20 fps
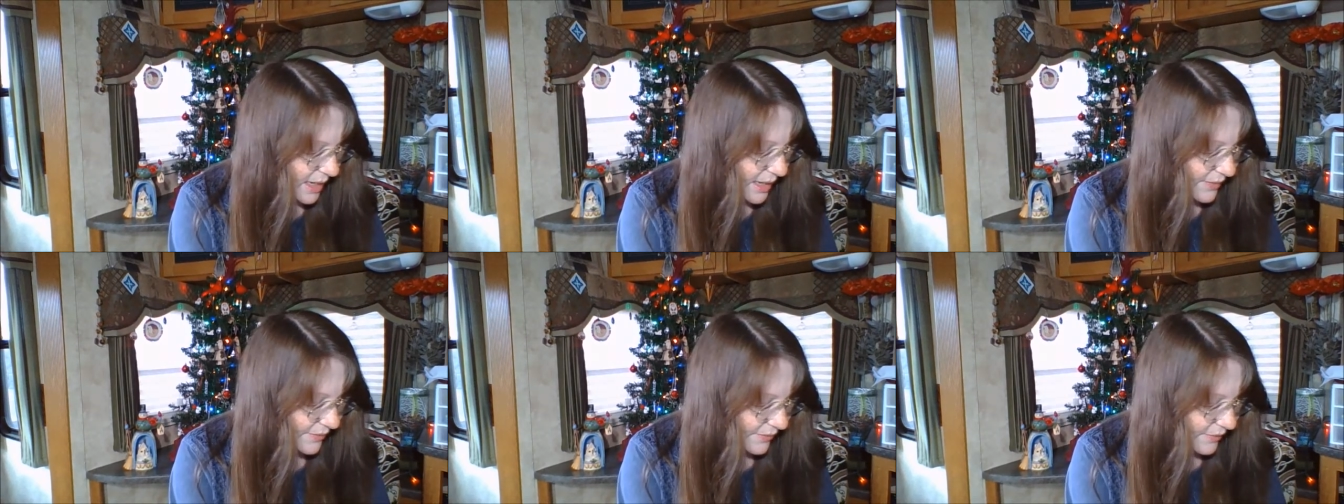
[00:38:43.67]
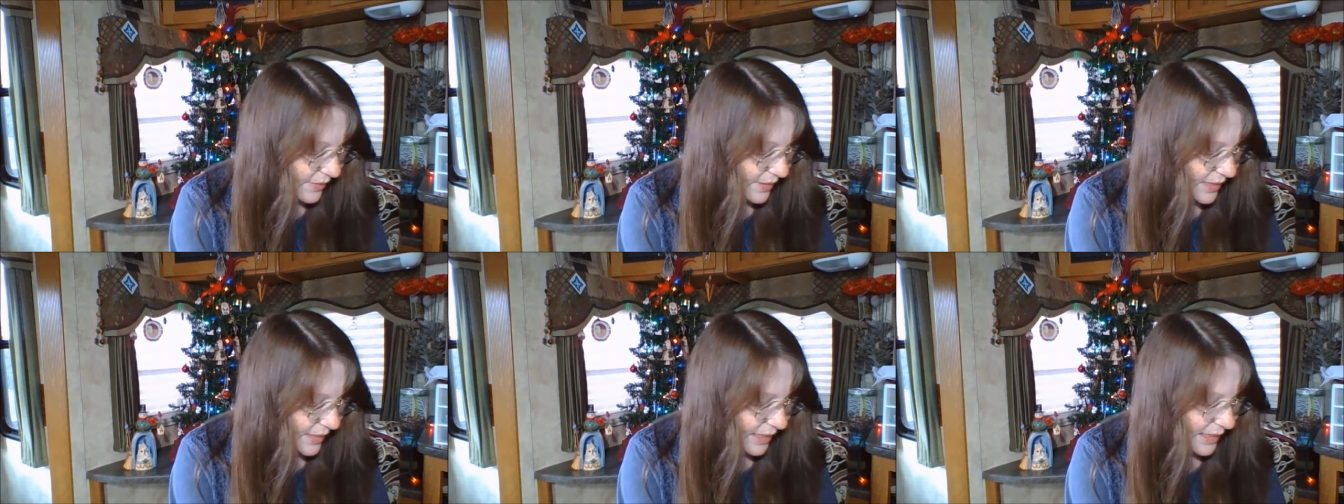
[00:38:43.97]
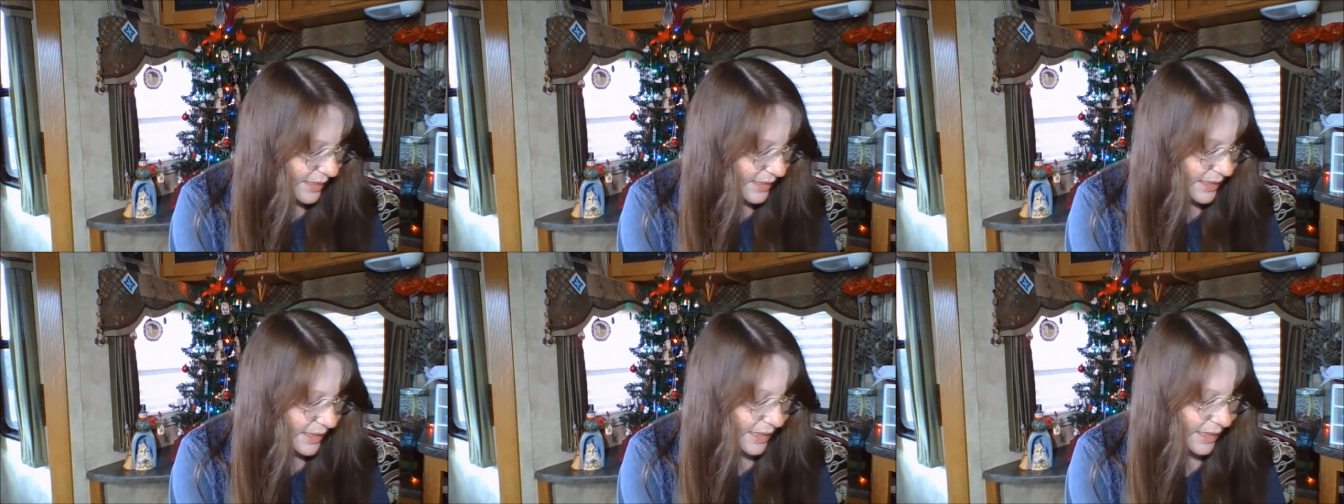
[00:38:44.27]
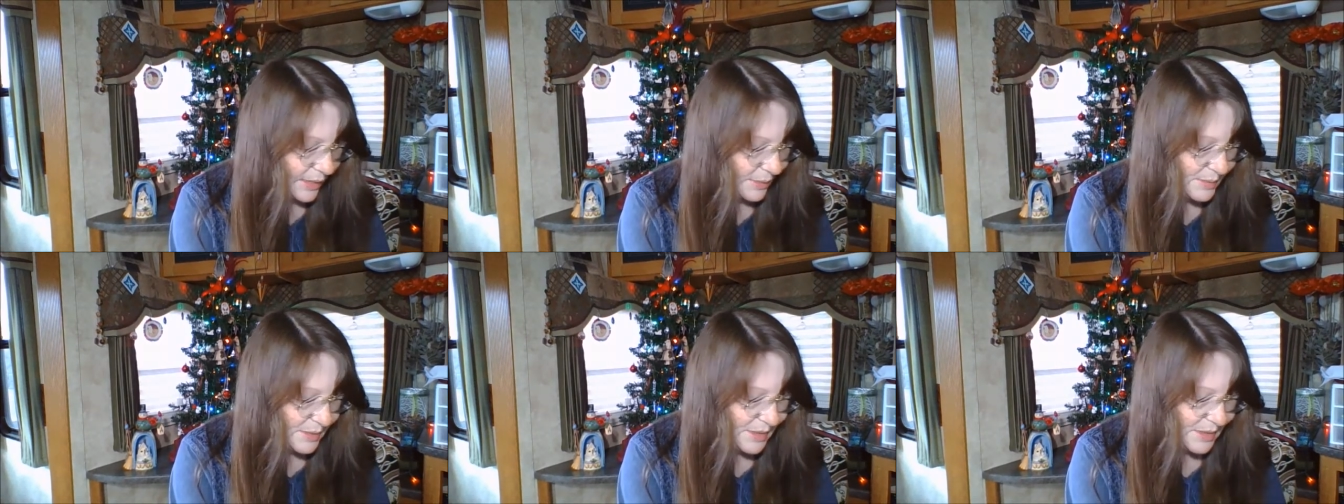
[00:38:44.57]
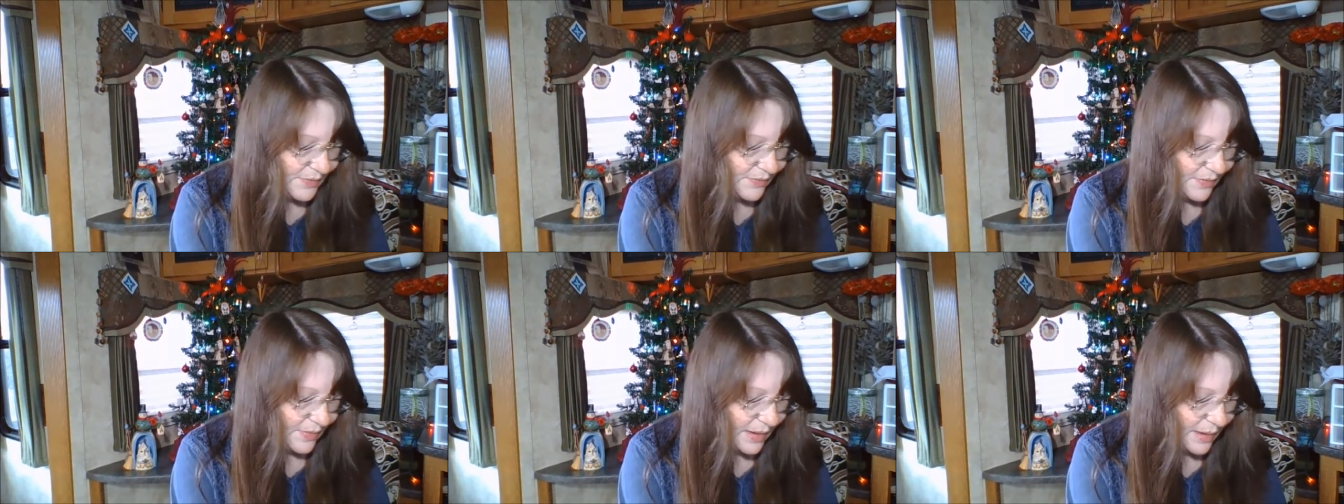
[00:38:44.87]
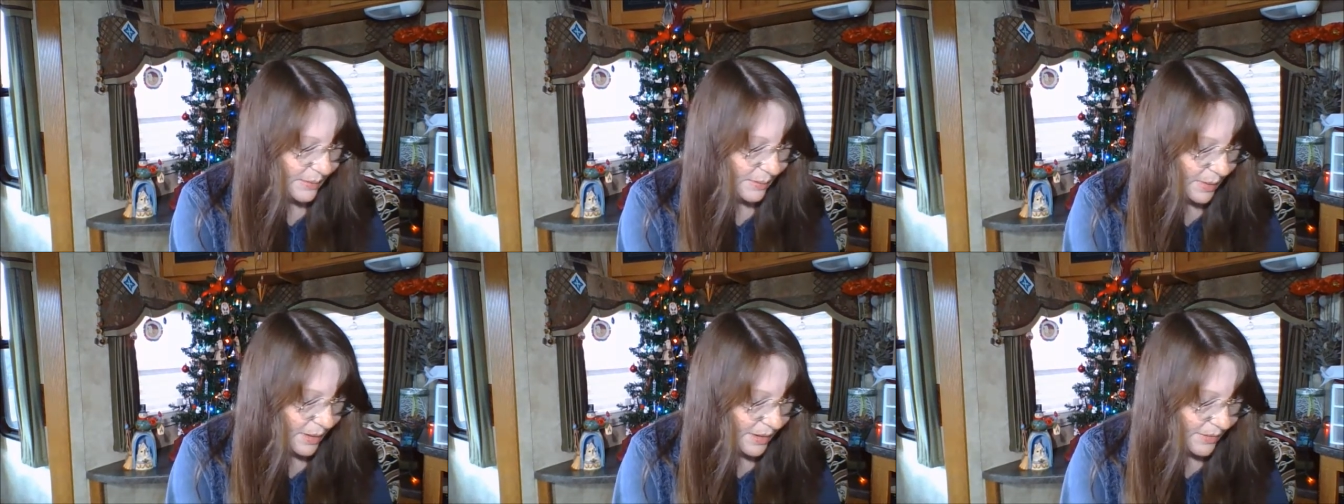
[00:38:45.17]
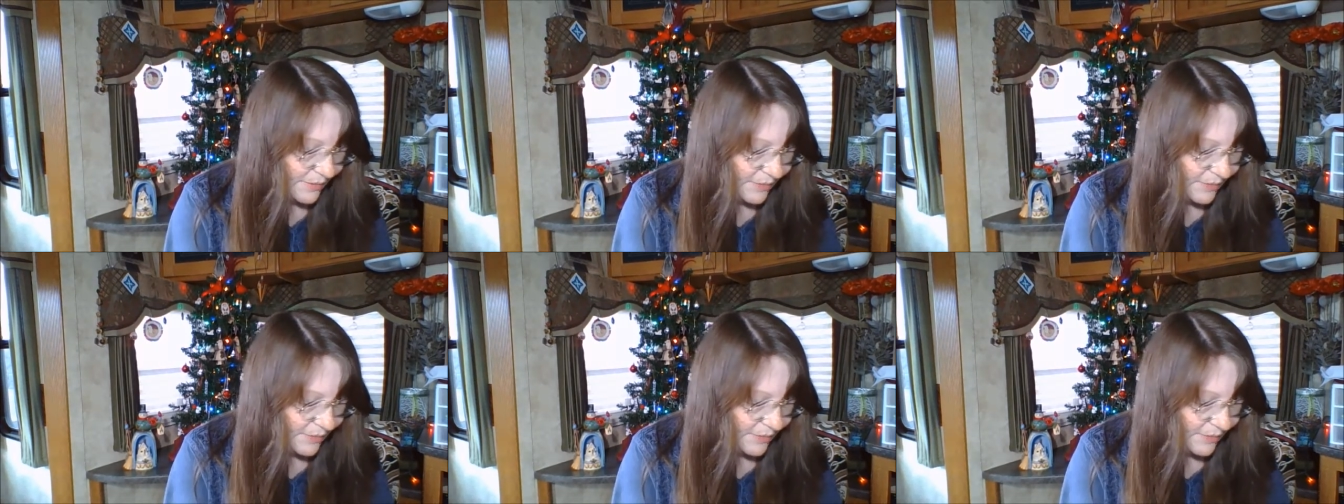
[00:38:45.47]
I forget names if I'm